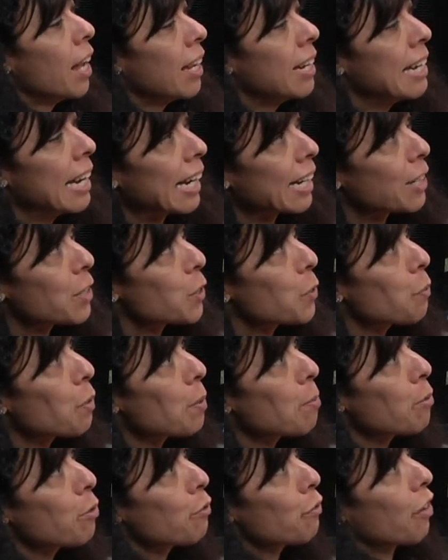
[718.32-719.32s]
Next, we
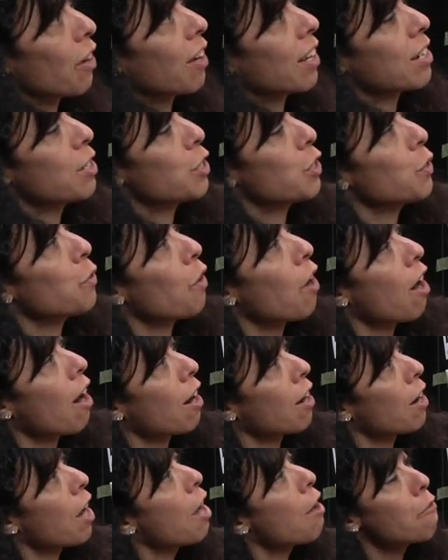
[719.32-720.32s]
move on to
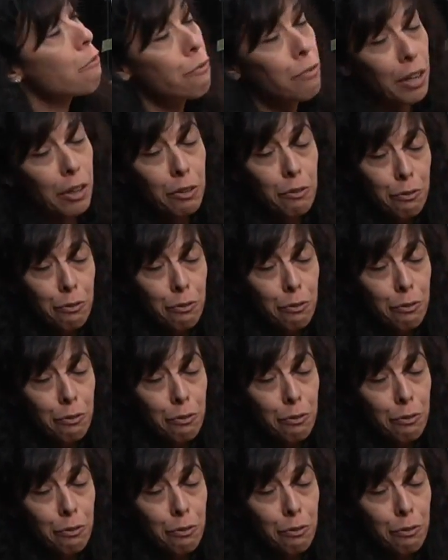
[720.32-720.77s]
our felt